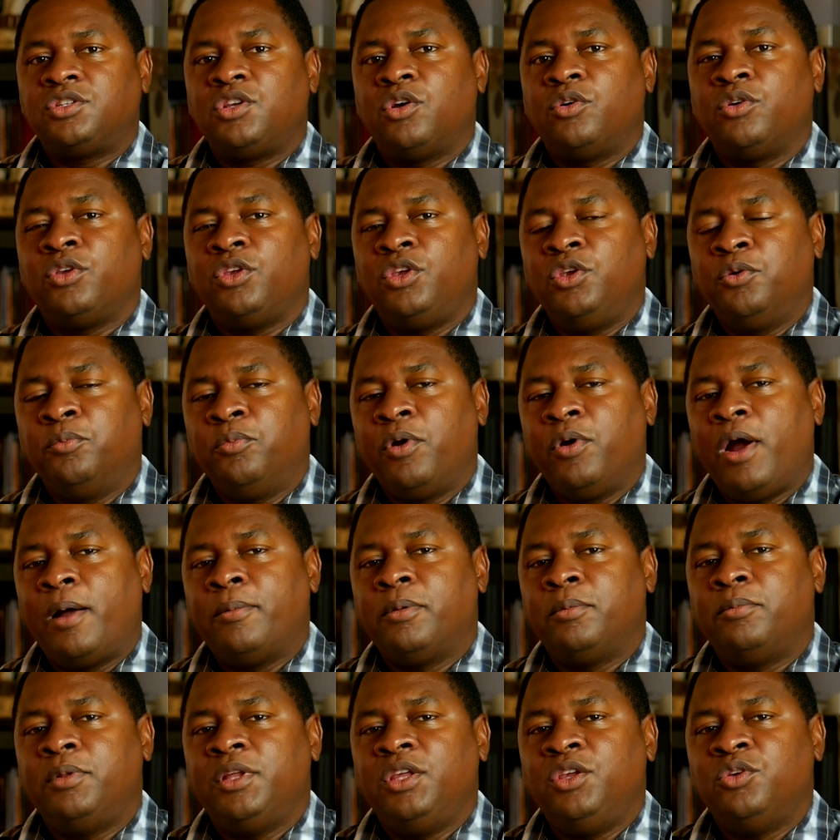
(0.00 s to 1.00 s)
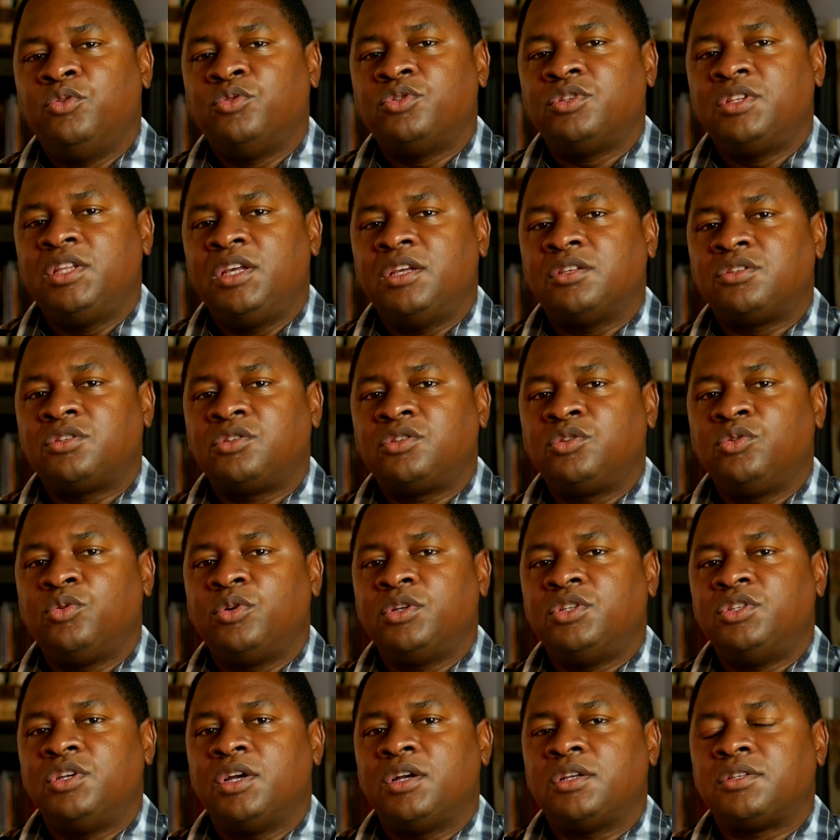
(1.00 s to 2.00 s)
So you probably use this to
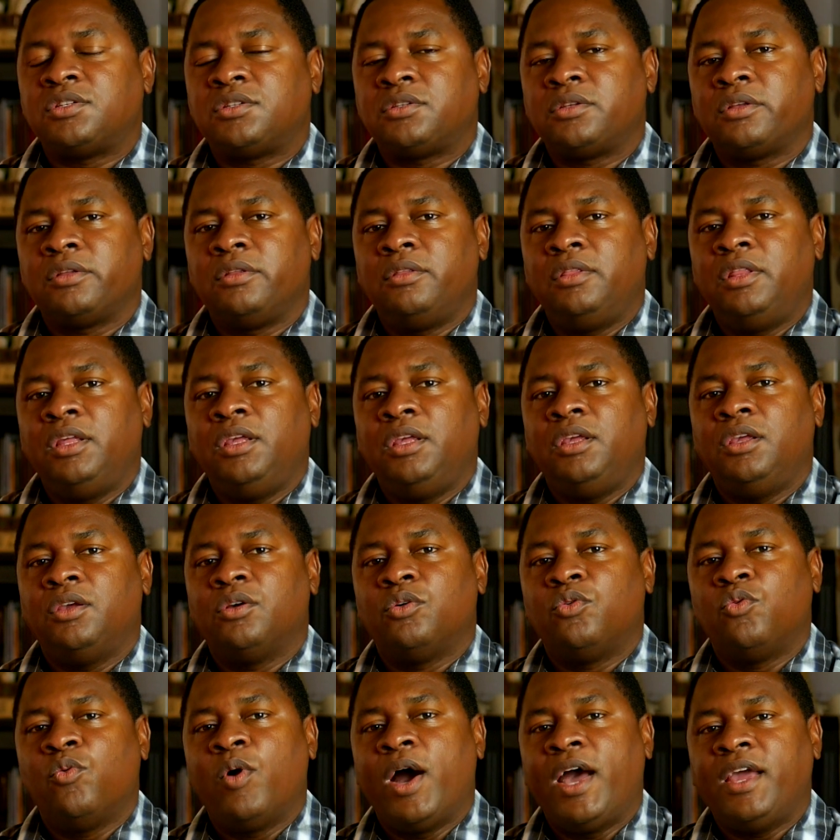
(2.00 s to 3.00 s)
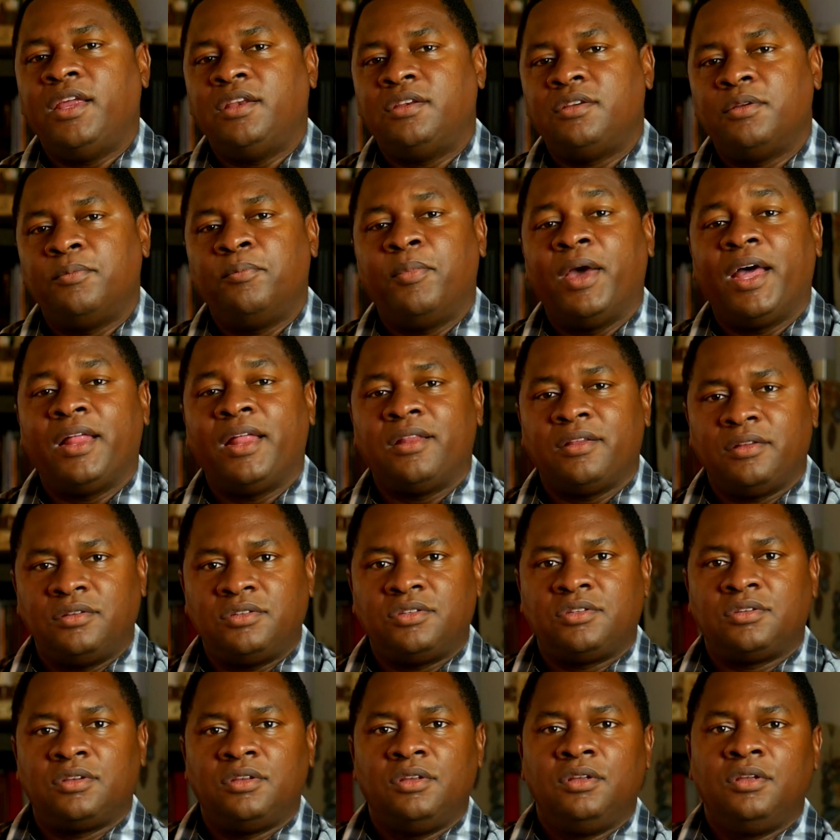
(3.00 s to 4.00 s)
adjust the white
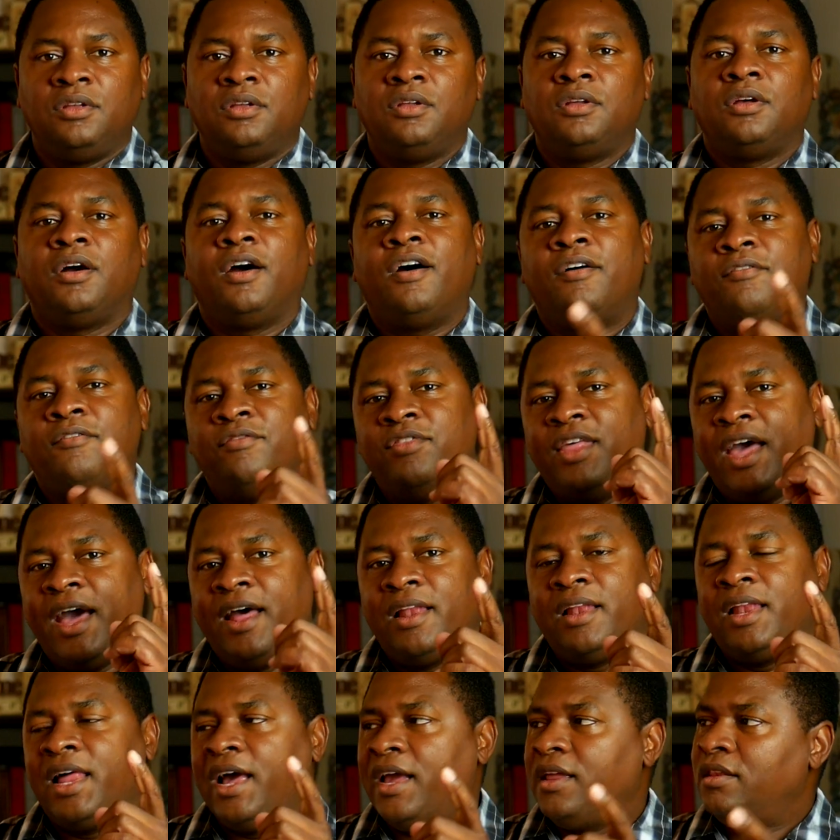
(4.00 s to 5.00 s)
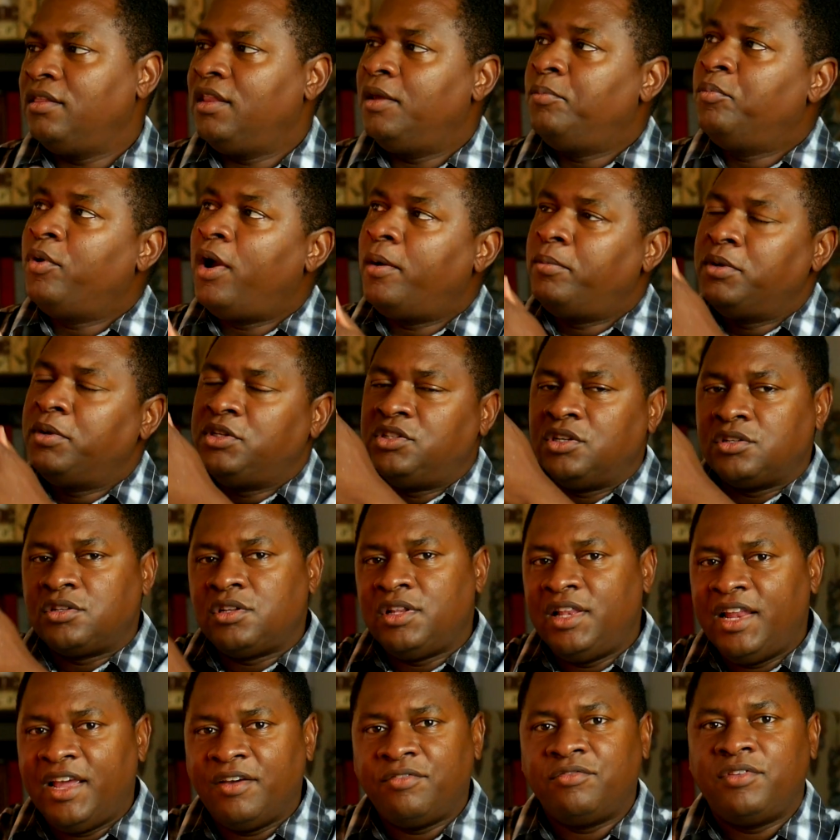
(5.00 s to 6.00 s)
balance of that light, and they probably just
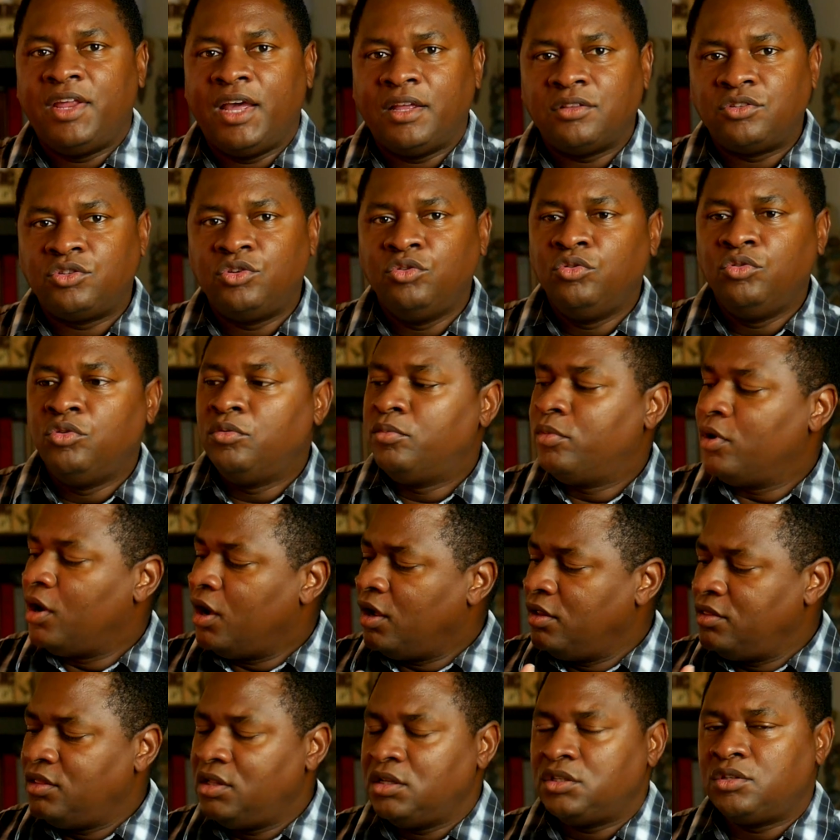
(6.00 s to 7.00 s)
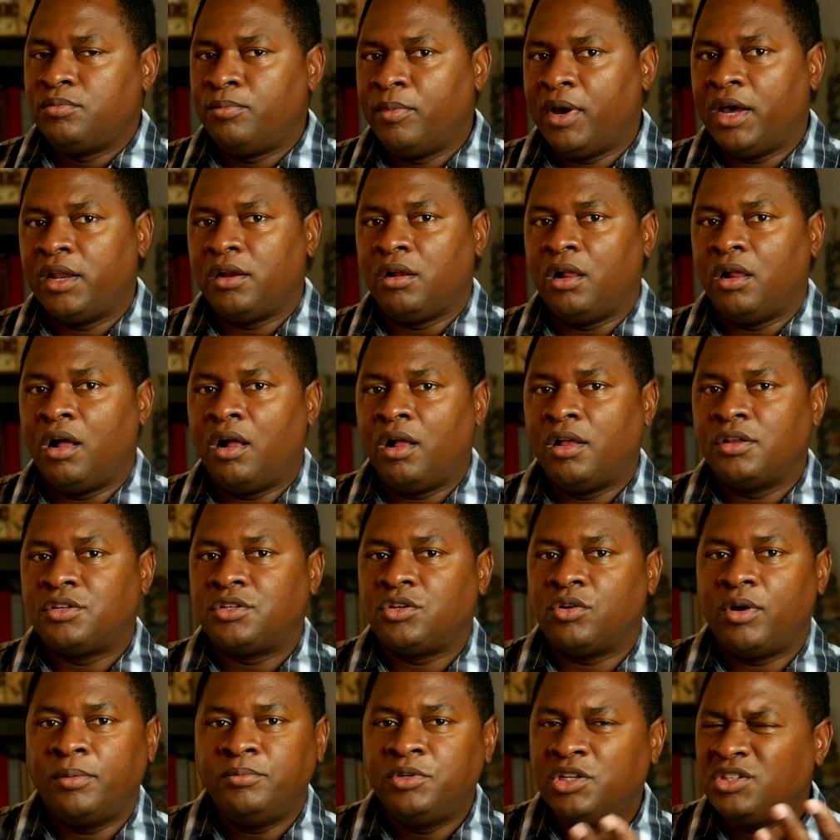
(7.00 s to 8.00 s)
left that tube on this model
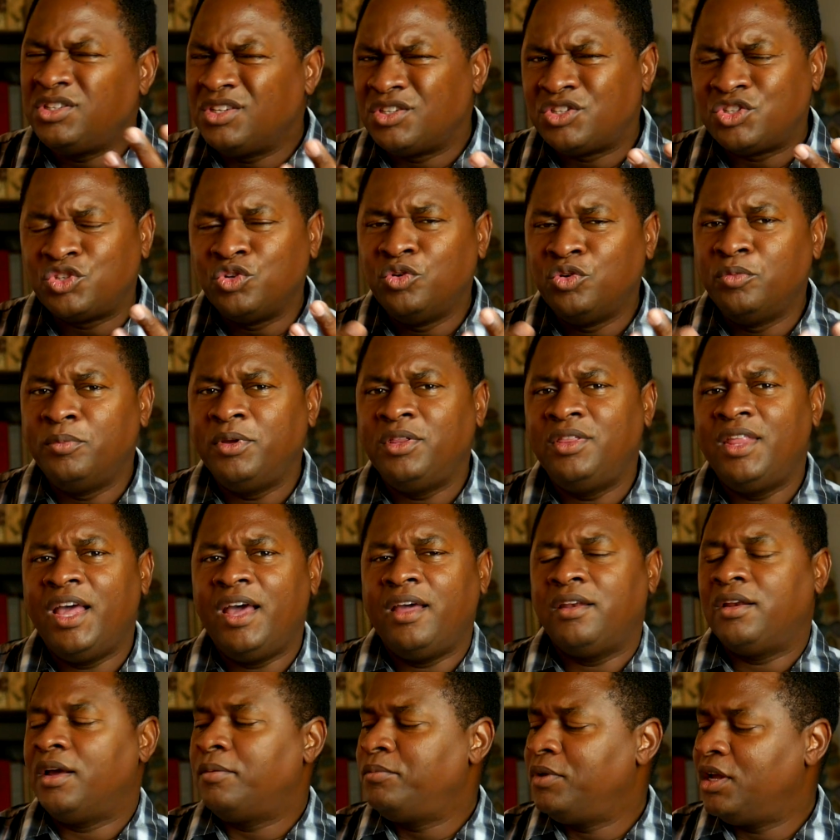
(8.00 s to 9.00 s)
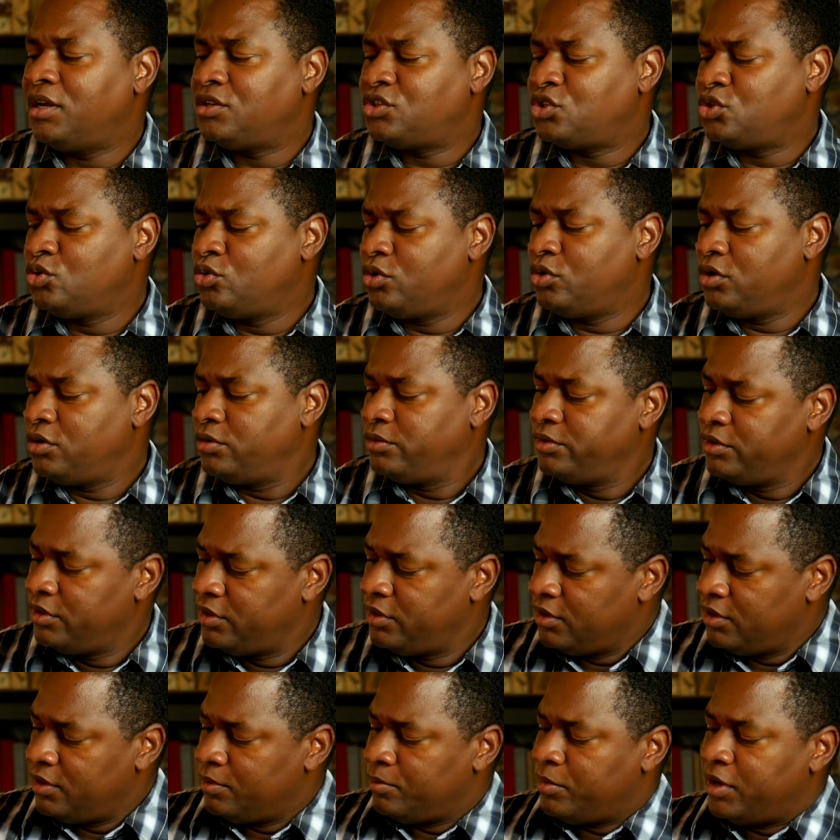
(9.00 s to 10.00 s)
also. I'm just assuming that, I'm not sure,
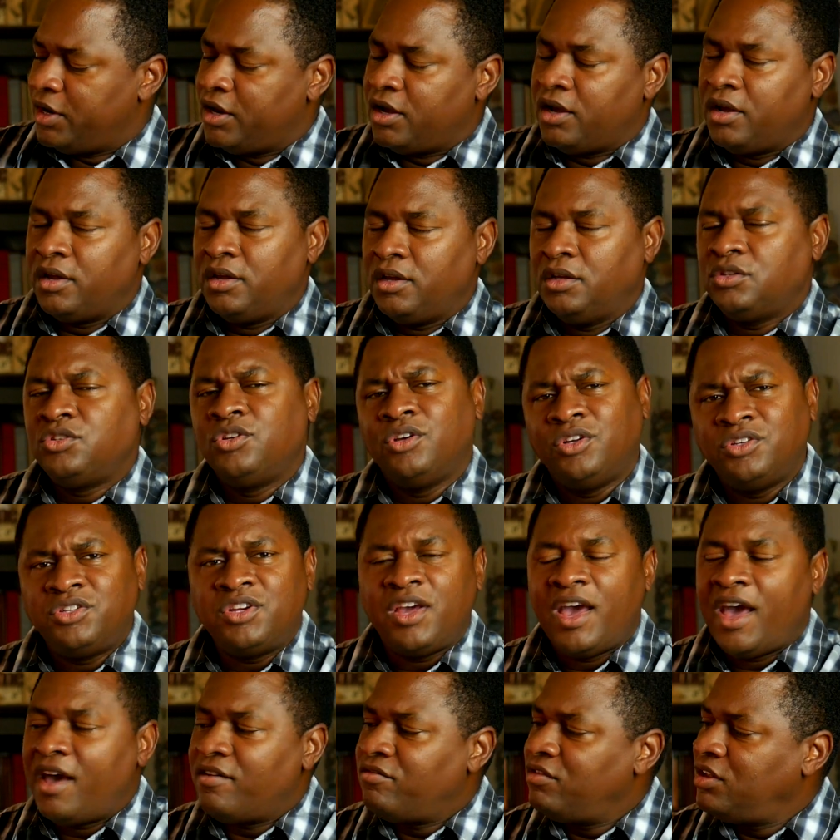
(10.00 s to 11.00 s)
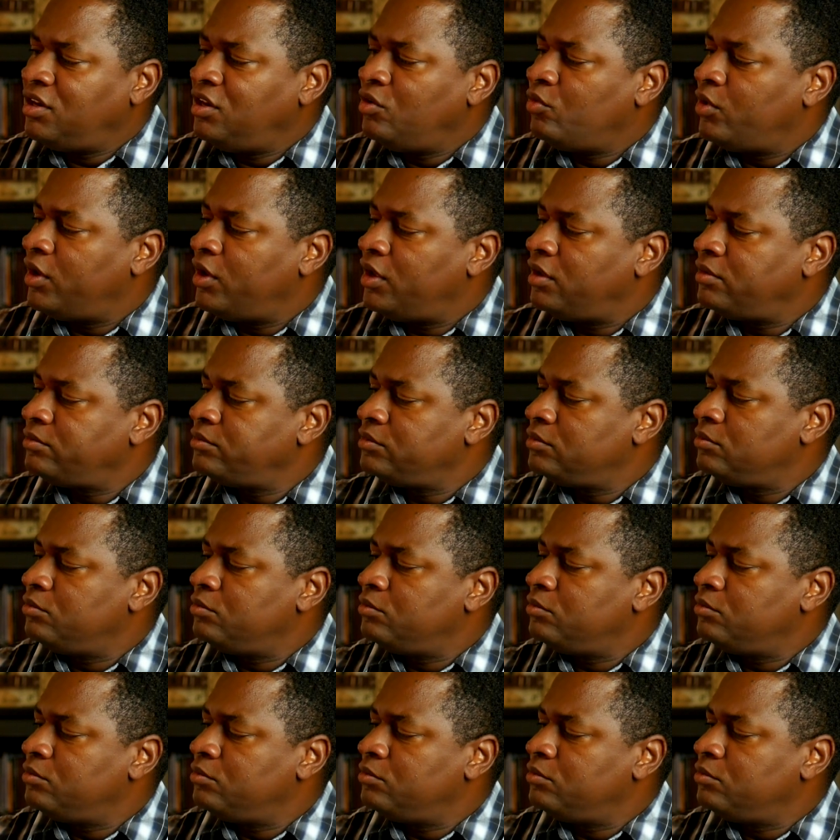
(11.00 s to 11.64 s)
but it's good to have anyway.